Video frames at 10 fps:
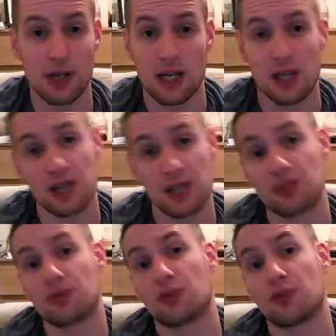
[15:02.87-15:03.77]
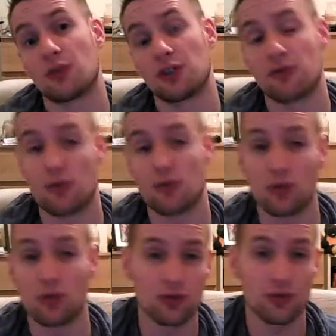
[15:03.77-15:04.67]
He is also one of the
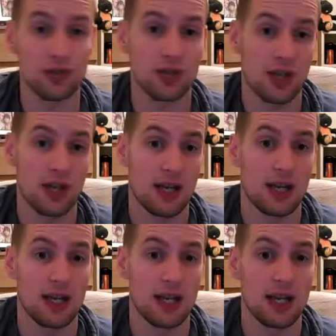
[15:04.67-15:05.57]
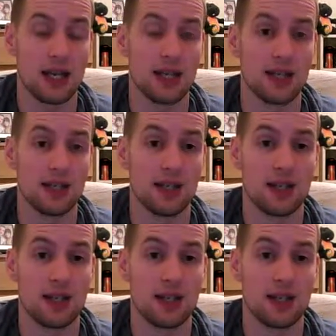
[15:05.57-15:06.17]
rewards in